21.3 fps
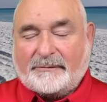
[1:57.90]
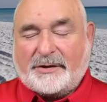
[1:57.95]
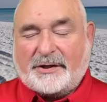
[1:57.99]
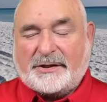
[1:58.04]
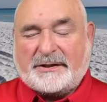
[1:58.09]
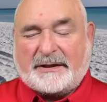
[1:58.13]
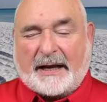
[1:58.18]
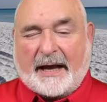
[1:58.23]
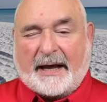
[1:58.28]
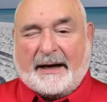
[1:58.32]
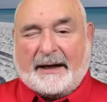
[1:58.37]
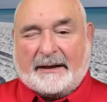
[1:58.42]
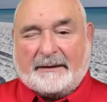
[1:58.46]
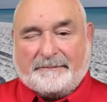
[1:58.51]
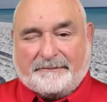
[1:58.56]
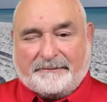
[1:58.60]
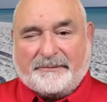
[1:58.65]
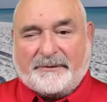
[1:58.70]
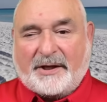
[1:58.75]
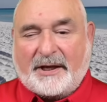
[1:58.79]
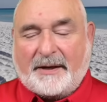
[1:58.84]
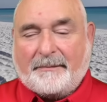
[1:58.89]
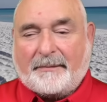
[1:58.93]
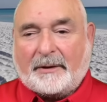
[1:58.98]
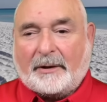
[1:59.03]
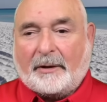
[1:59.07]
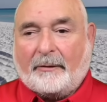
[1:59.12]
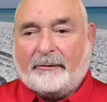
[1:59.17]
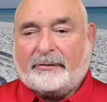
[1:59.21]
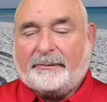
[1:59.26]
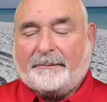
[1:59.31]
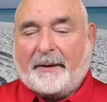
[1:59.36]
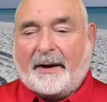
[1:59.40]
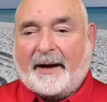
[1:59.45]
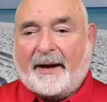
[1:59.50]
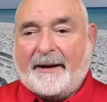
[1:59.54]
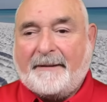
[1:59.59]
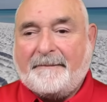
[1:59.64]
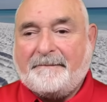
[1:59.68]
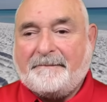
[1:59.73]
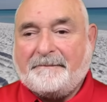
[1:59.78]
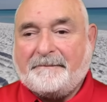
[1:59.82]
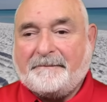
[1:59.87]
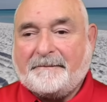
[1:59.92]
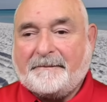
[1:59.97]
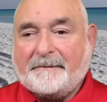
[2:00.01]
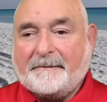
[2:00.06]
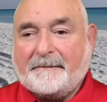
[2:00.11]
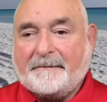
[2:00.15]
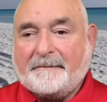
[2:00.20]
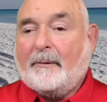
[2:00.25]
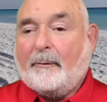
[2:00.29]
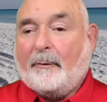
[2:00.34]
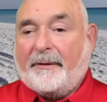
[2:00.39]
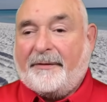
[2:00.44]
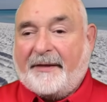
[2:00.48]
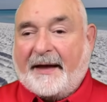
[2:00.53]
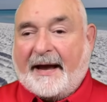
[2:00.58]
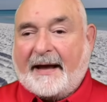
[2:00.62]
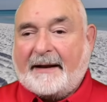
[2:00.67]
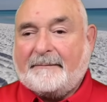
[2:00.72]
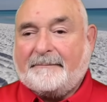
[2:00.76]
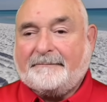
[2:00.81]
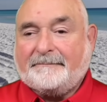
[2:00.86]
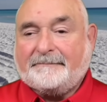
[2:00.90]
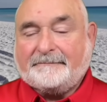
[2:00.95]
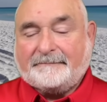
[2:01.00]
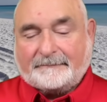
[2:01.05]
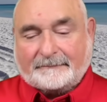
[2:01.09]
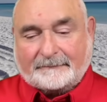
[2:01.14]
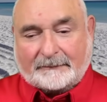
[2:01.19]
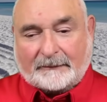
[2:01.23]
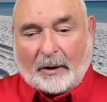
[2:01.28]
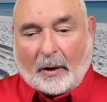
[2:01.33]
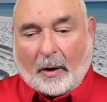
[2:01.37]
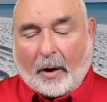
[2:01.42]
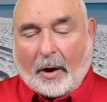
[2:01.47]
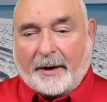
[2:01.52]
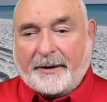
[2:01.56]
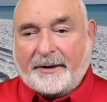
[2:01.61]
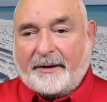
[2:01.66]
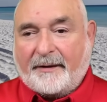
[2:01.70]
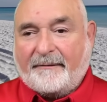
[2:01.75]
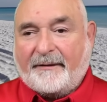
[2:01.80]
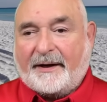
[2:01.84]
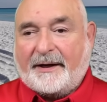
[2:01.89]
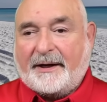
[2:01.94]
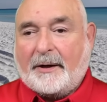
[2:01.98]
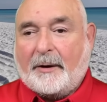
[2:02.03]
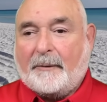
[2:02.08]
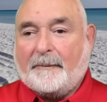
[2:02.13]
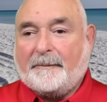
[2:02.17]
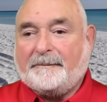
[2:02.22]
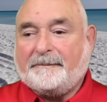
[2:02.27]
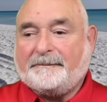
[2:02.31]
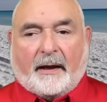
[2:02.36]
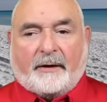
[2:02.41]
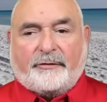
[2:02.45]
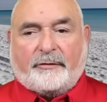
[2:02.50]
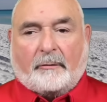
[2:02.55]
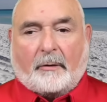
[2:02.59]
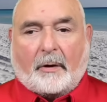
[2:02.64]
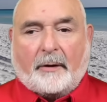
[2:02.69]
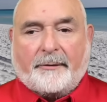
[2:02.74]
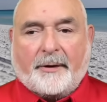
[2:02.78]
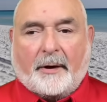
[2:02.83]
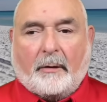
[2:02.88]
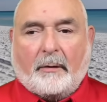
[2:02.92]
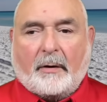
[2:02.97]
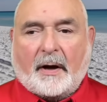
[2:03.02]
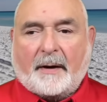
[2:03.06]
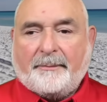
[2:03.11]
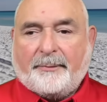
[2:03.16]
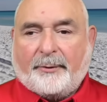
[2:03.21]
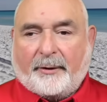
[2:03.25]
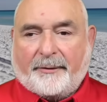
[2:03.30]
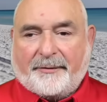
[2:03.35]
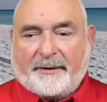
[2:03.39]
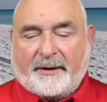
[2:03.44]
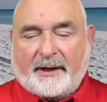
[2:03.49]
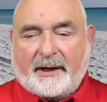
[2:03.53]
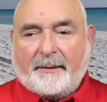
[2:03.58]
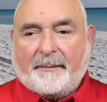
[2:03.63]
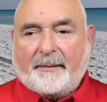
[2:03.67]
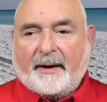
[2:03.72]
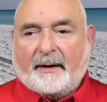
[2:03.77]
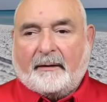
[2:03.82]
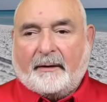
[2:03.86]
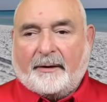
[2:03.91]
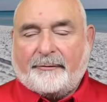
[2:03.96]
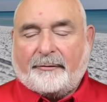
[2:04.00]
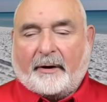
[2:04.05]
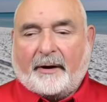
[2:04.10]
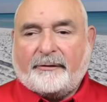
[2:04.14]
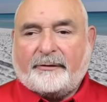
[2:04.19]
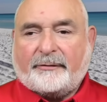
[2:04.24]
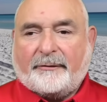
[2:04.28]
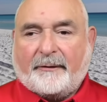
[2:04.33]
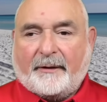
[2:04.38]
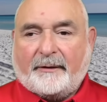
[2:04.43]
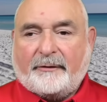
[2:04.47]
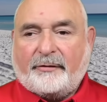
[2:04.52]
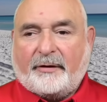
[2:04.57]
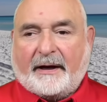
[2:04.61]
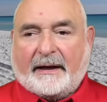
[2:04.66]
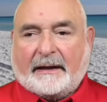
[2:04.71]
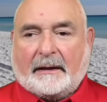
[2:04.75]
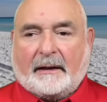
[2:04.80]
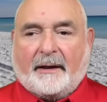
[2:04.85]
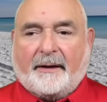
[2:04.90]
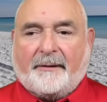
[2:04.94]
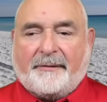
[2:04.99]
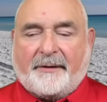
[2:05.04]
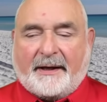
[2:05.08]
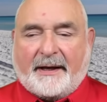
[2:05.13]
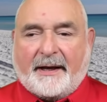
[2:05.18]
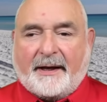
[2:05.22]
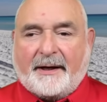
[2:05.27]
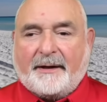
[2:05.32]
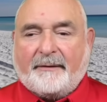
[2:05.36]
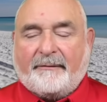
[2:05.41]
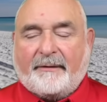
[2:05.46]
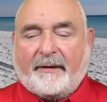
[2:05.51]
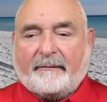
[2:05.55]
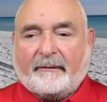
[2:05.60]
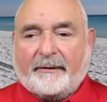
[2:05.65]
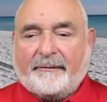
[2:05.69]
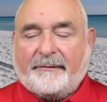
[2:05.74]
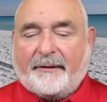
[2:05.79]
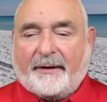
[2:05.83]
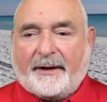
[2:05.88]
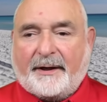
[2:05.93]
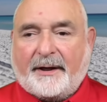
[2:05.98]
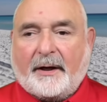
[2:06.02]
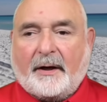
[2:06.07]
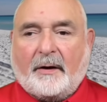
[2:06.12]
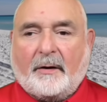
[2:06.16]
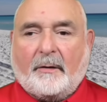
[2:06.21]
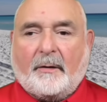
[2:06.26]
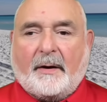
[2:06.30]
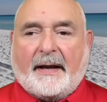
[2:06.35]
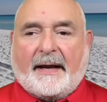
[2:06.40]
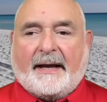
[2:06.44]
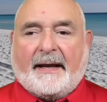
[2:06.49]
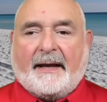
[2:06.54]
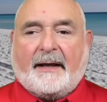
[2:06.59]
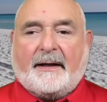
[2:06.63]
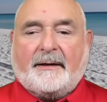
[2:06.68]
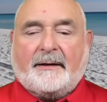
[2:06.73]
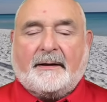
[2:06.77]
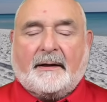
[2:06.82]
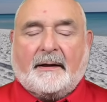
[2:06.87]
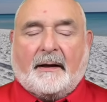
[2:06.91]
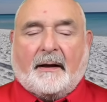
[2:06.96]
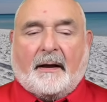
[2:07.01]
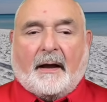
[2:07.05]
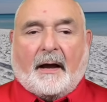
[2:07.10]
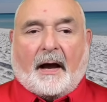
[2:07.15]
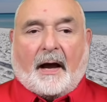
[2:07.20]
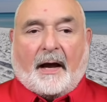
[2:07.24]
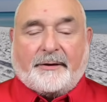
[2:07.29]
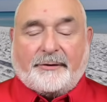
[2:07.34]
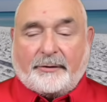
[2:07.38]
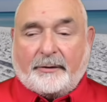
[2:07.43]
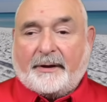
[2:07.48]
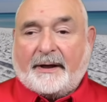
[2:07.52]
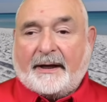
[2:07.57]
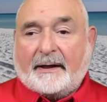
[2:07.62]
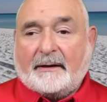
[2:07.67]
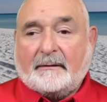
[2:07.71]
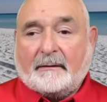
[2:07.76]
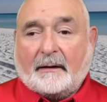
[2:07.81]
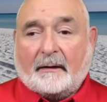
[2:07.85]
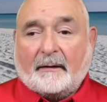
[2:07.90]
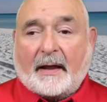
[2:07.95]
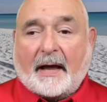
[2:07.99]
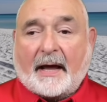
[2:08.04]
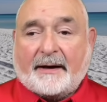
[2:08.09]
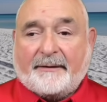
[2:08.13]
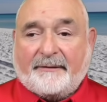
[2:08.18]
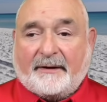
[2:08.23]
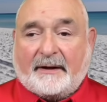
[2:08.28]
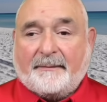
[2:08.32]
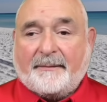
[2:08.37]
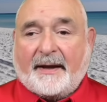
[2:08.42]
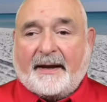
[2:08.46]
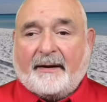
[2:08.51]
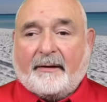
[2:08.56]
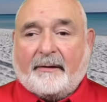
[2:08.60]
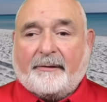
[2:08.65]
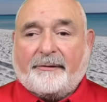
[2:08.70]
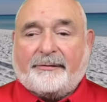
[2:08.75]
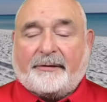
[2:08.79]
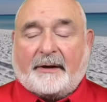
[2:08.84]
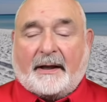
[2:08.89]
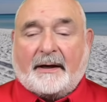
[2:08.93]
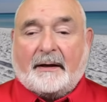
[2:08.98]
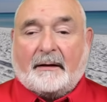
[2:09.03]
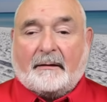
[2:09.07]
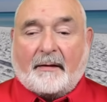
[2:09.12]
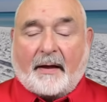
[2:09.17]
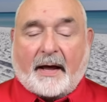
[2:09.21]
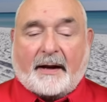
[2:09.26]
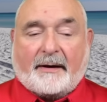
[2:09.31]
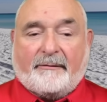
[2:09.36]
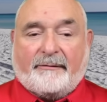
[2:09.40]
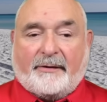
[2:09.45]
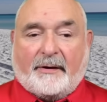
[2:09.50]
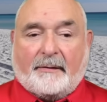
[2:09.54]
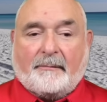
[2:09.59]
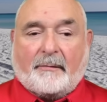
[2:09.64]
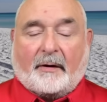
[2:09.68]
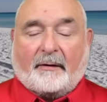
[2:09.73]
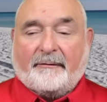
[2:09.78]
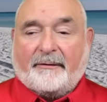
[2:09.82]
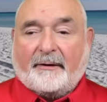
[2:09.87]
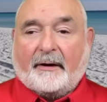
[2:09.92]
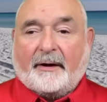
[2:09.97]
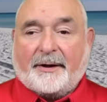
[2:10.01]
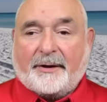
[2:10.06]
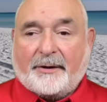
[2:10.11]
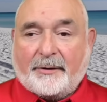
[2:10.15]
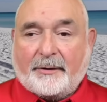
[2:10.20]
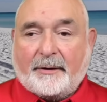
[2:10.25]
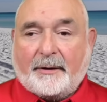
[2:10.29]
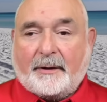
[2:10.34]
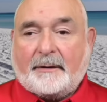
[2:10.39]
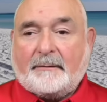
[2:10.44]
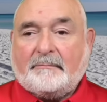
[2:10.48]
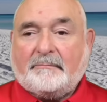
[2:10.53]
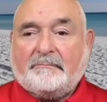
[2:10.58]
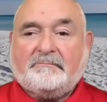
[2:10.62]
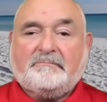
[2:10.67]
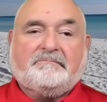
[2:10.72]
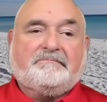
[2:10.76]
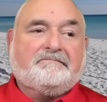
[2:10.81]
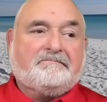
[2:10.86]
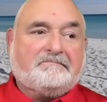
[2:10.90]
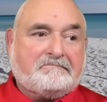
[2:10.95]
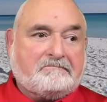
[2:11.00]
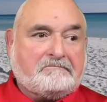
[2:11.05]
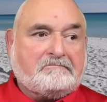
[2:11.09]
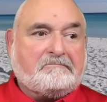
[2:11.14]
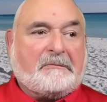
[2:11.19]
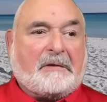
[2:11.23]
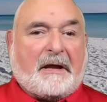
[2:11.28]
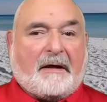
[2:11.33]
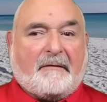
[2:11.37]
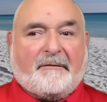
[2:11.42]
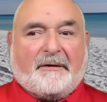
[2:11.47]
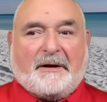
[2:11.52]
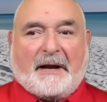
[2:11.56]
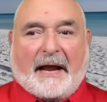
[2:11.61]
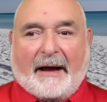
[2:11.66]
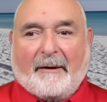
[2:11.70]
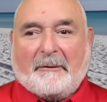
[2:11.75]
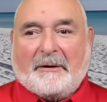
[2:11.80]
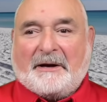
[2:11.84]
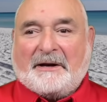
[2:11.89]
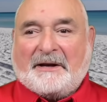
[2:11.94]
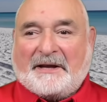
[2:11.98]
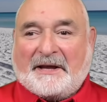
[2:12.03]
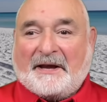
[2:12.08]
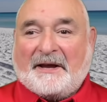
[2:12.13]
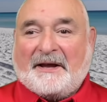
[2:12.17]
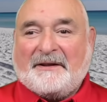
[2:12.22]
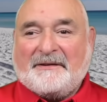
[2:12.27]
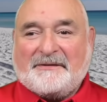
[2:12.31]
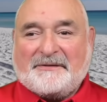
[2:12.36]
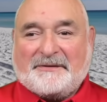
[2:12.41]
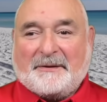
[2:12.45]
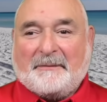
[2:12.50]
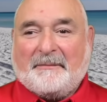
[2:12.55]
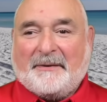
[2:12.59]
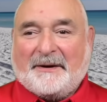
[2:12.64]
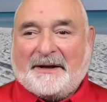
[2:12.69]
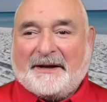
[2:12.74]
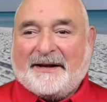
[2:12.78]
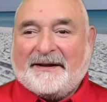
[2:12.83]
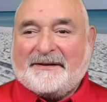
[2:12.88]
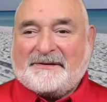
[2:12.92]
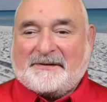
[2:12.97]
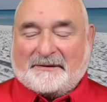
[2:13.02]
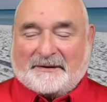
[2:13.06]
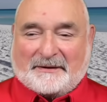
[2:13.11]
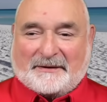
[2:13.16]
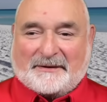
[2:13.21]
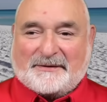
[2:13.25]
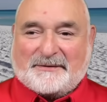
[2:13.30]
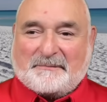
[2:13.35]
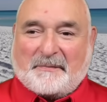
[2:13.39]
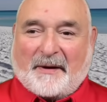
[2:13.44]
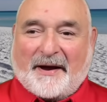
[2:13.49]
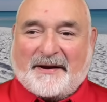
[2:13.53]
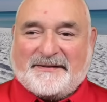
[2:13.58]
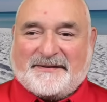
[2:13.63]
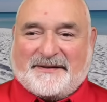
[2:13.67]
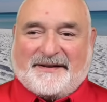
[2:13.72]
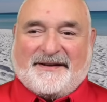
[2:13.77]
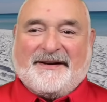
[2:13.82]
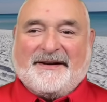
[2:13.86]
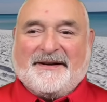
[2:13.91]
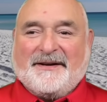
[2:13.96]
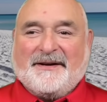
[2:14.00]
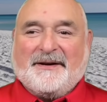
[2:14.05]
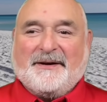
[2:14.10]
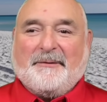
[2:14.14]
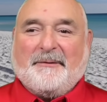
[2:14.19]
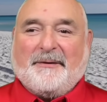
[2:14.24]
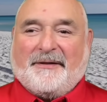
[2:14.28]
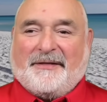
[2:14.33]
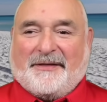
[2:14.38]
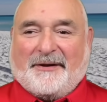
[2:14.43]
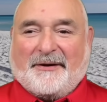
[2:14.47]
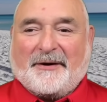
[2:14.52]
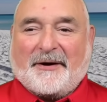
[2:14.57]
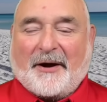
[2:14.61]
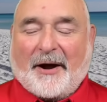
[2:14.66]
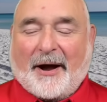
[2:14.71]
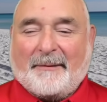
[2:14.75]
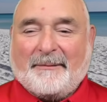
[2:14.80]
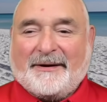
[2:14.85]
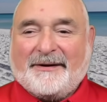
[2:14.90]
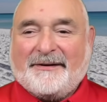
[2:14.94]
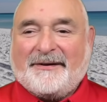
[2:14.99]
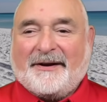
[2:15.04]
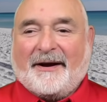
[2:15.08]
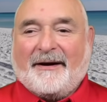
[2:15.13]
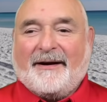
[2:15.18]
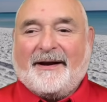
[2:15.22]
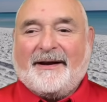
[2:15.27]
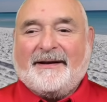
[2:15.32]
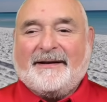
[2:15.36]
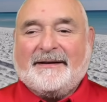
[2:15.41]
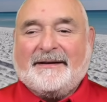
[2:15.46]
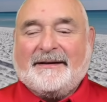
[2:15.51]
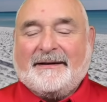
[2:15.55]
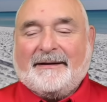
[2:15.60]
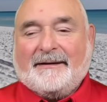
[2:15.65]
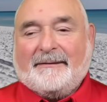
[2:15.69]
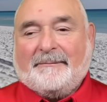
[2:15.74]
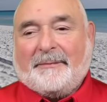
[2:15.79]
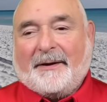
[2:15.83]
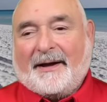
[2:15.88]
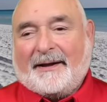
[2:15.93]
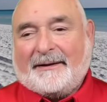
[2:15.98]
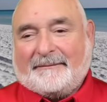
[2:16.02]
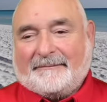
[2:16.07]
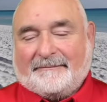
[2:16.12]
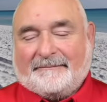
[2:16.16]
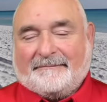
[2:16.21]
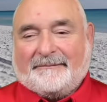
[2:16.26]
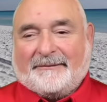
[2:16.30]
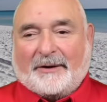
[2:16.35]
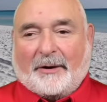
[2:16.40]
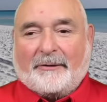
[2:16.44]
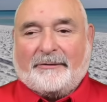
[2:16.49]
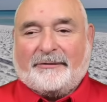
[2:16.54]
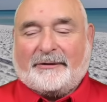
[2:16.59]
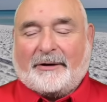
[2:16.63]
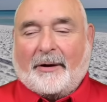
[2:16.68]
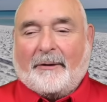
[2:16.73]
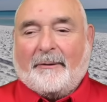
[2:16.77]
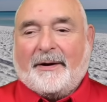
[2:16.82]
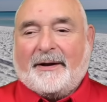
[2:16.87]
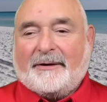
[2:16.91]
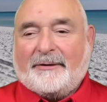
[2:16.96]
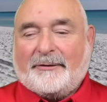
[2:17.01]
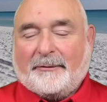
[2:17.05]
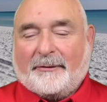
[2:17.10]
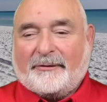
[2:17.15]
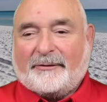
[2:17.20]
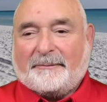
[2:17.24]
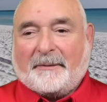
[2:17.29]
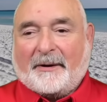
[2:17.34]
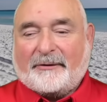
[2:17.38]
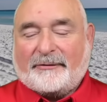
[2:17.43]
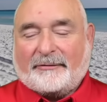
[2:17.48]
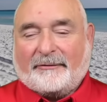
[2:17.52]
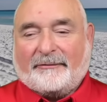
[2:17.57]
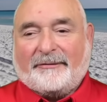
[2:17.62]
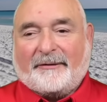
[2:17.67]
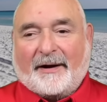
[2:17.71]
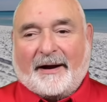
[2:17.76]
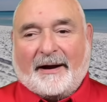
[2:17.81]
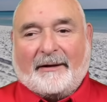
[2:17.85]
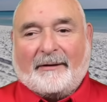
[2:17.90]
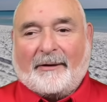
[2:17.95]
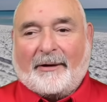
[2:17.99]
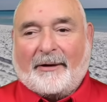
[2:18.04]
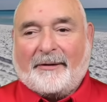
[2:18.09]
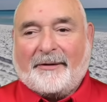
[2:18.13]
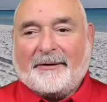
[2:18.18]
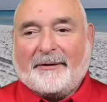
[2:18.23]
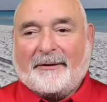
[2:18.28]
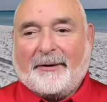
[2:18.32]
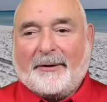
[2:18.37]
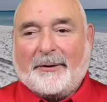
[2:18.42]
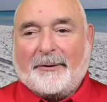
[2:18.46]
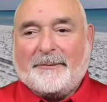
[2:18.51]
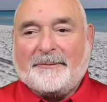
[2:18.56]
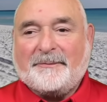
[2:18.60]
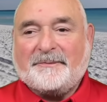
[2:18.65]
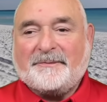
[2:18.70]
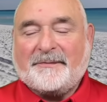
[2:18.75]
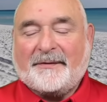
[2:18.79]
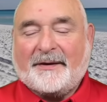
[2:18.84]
just kind of keep close by. With that, on to the video. As you all know, I put the email address for the channel at the end of every video, and I do get a lot of emails, and a lot of them are very good. Every now and again, somebody gets a little spicy with their commentary, but those go into a special file all their own.